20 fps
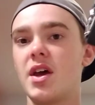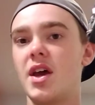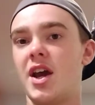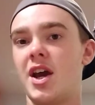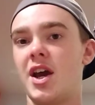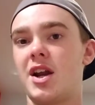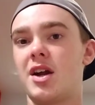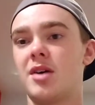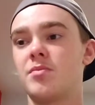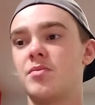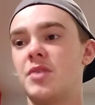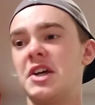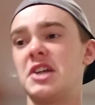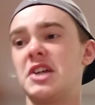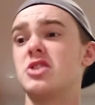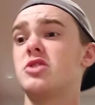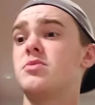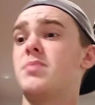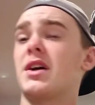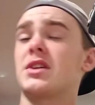and I'm
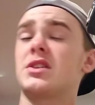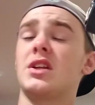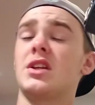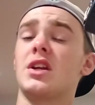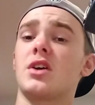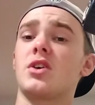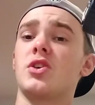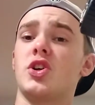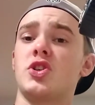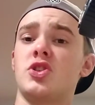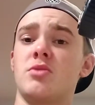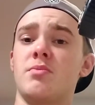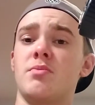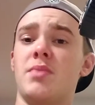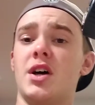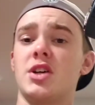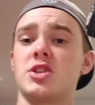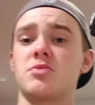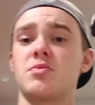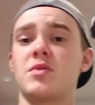inspecting the clutch and
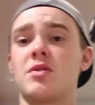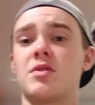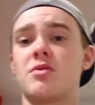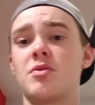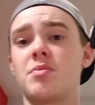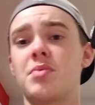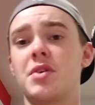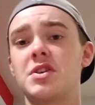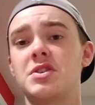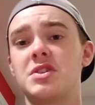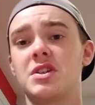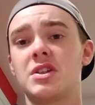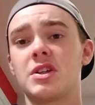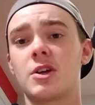possibly replacing